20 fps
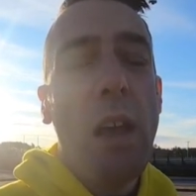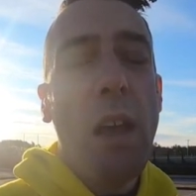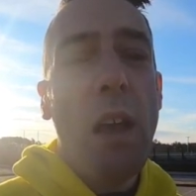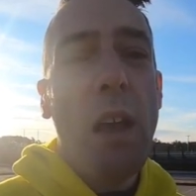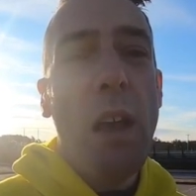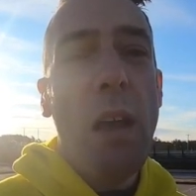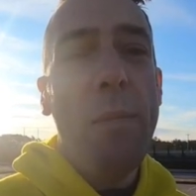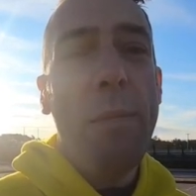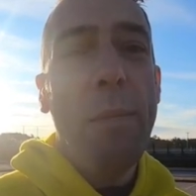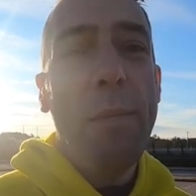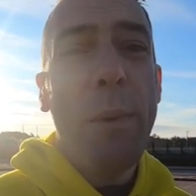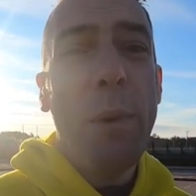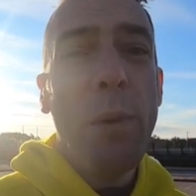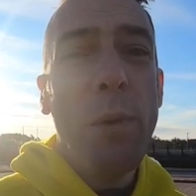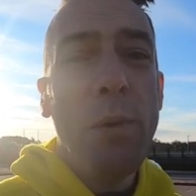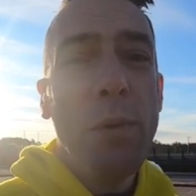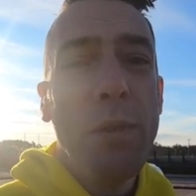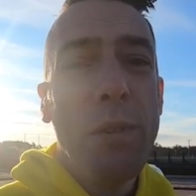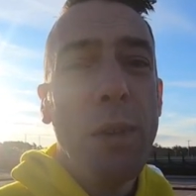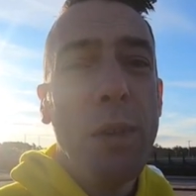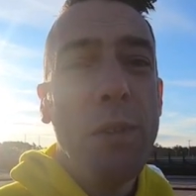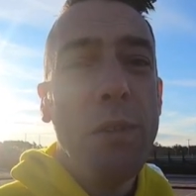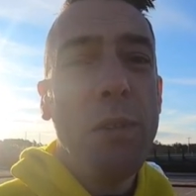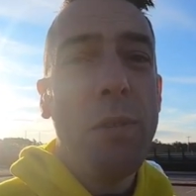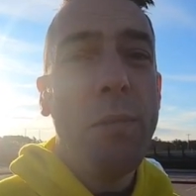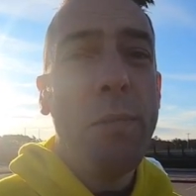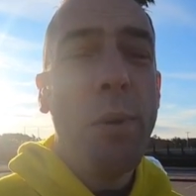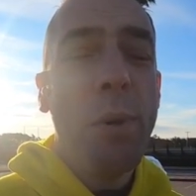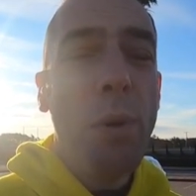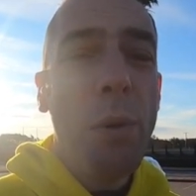but also
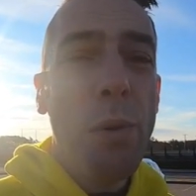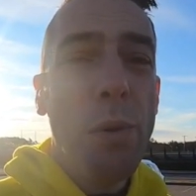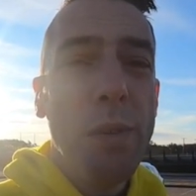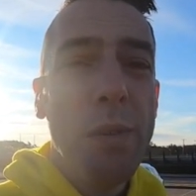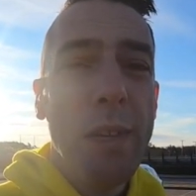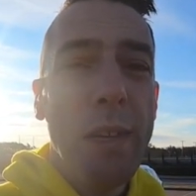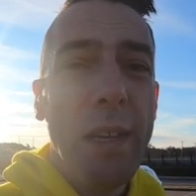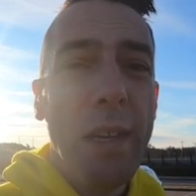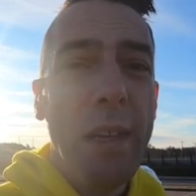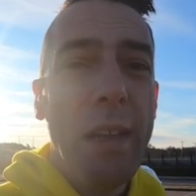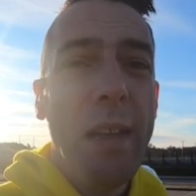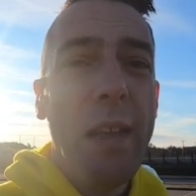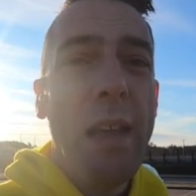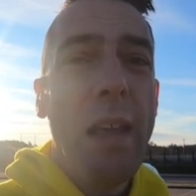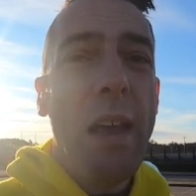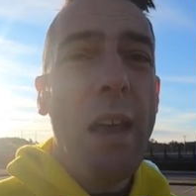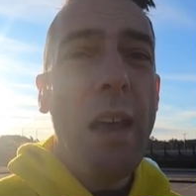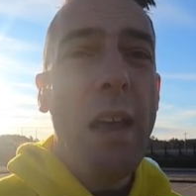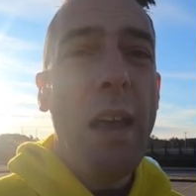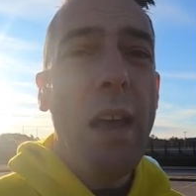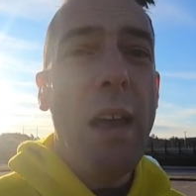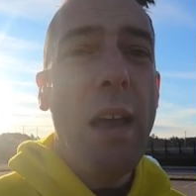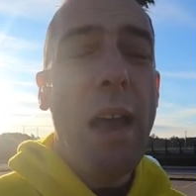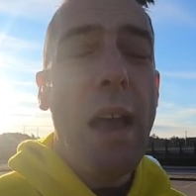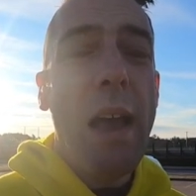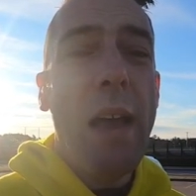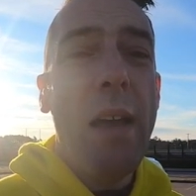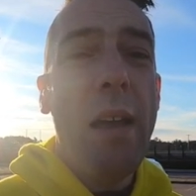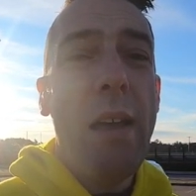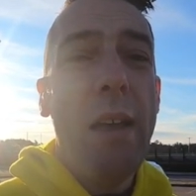supporting
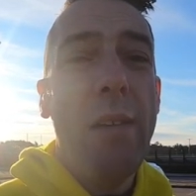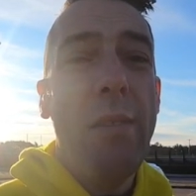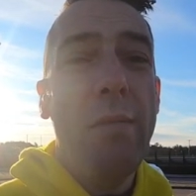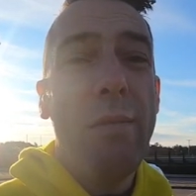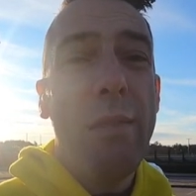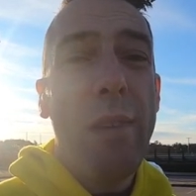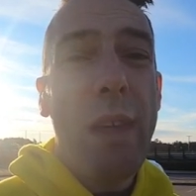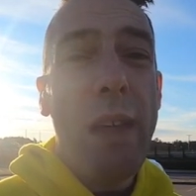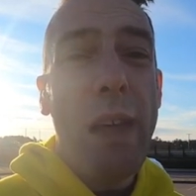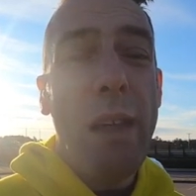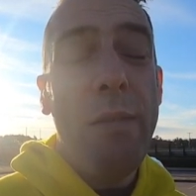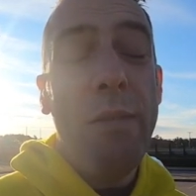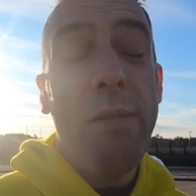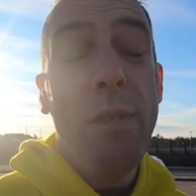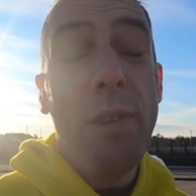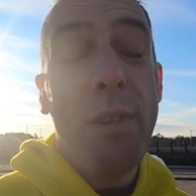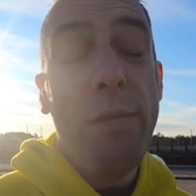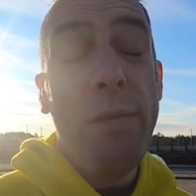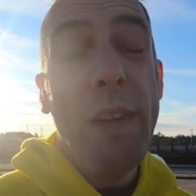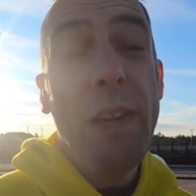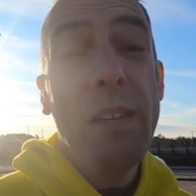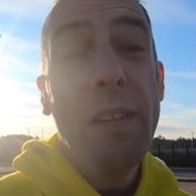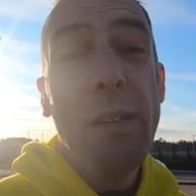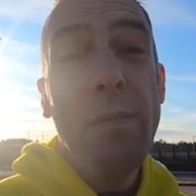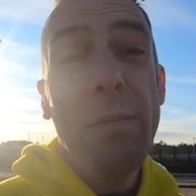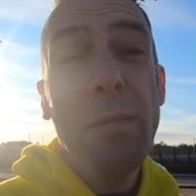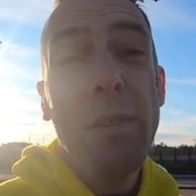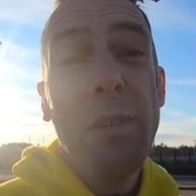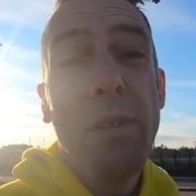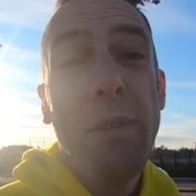and the
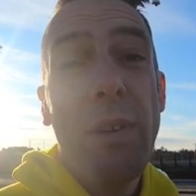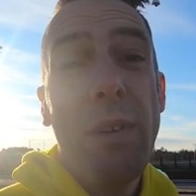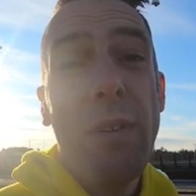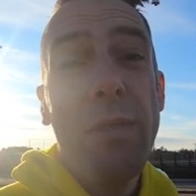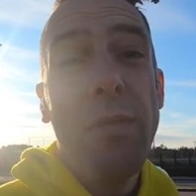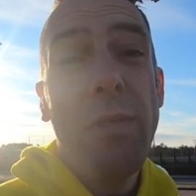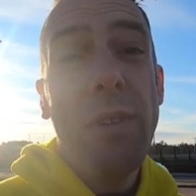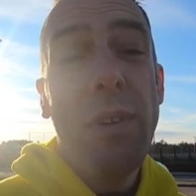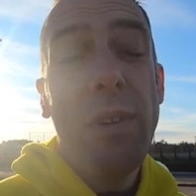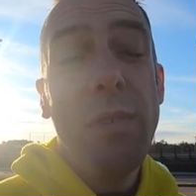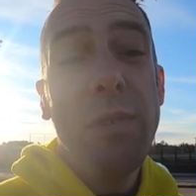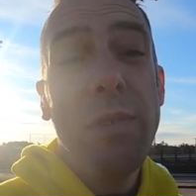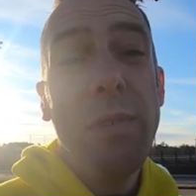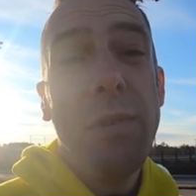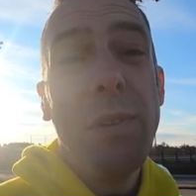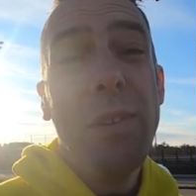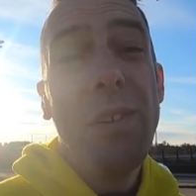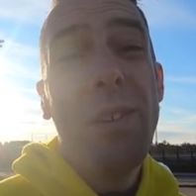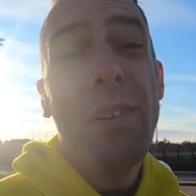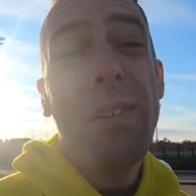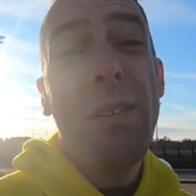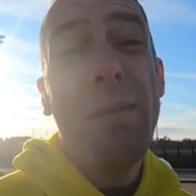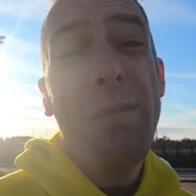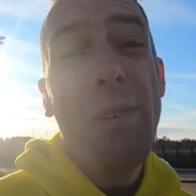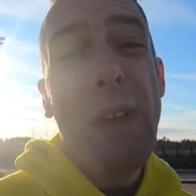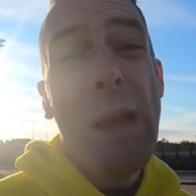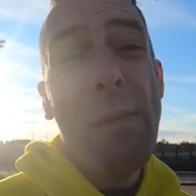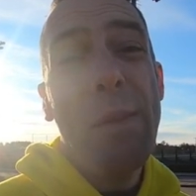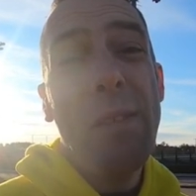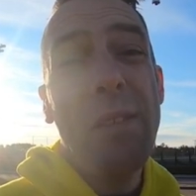victims of suicide and the
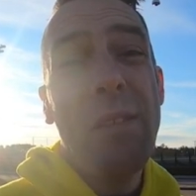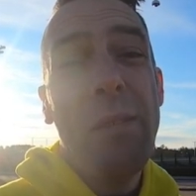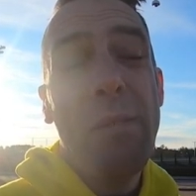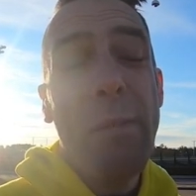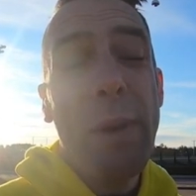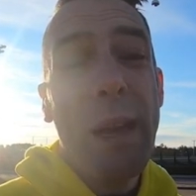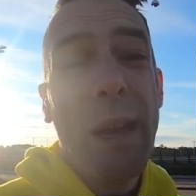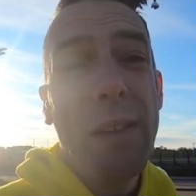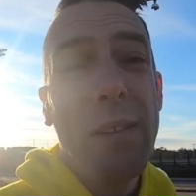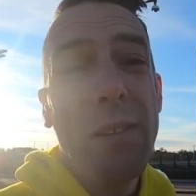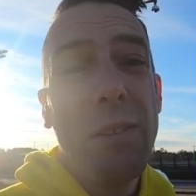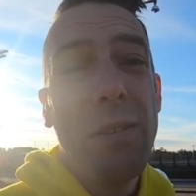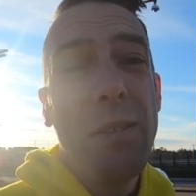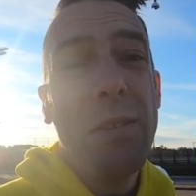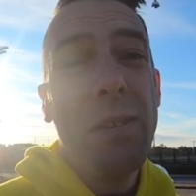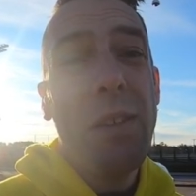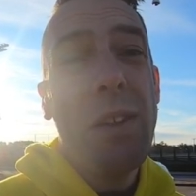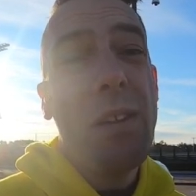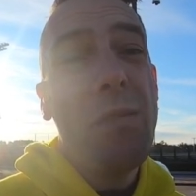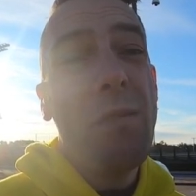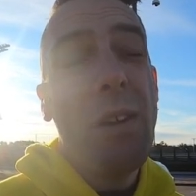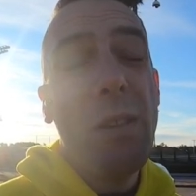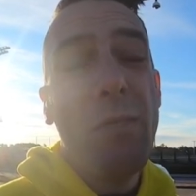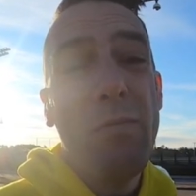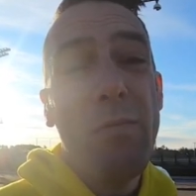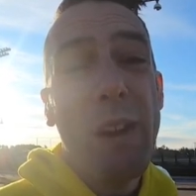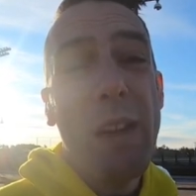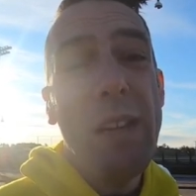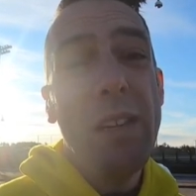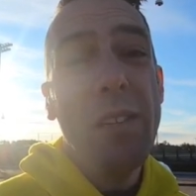families that impact suicide,
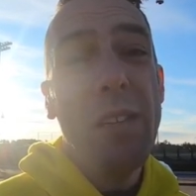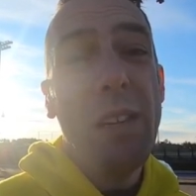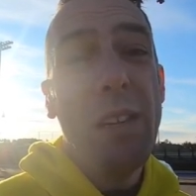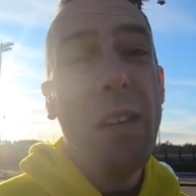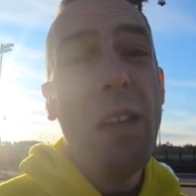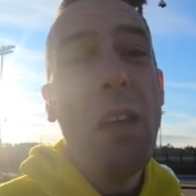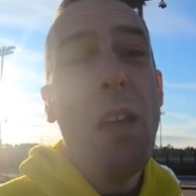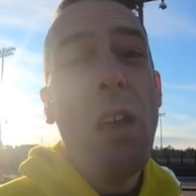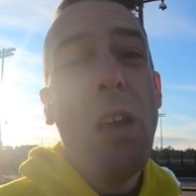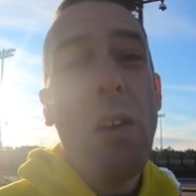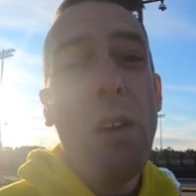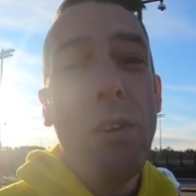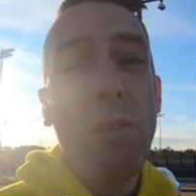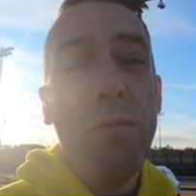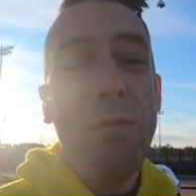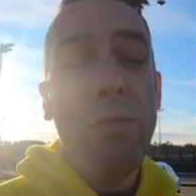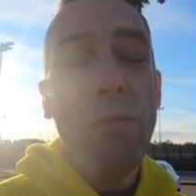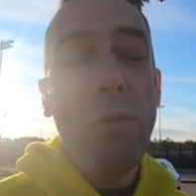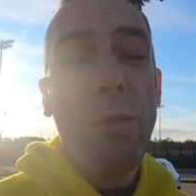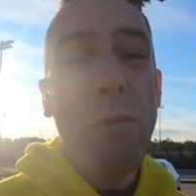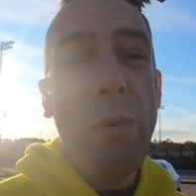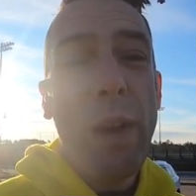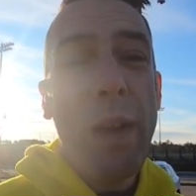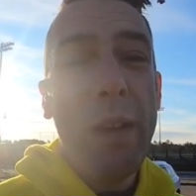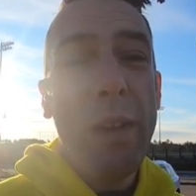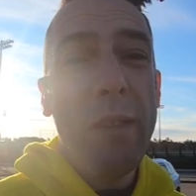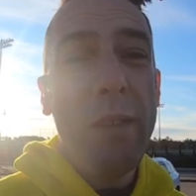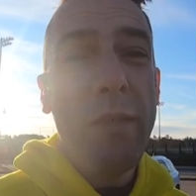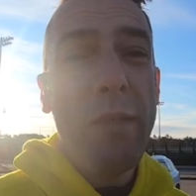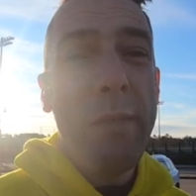and raising overall
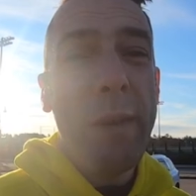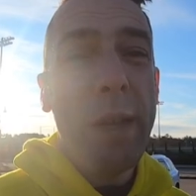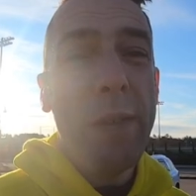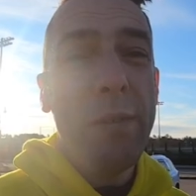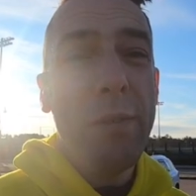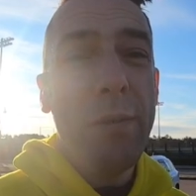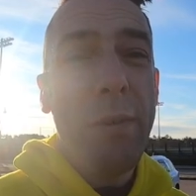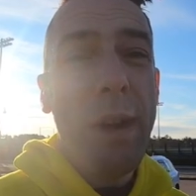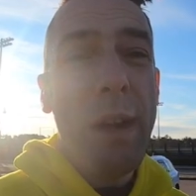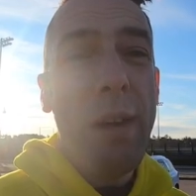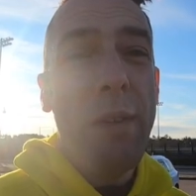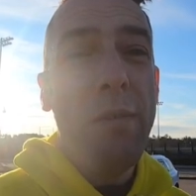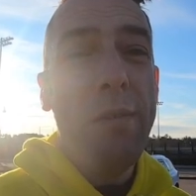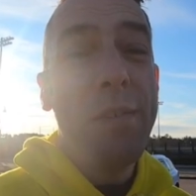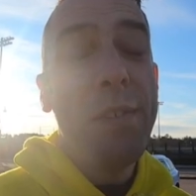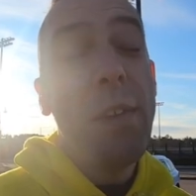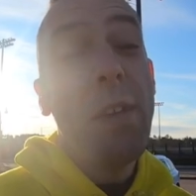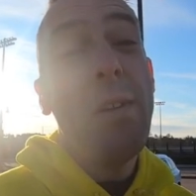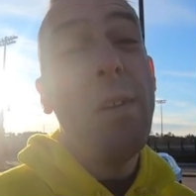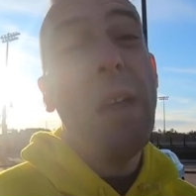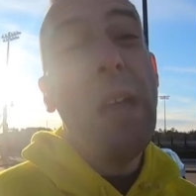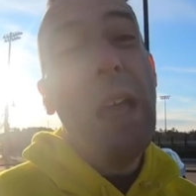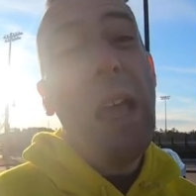awareness of mental health. So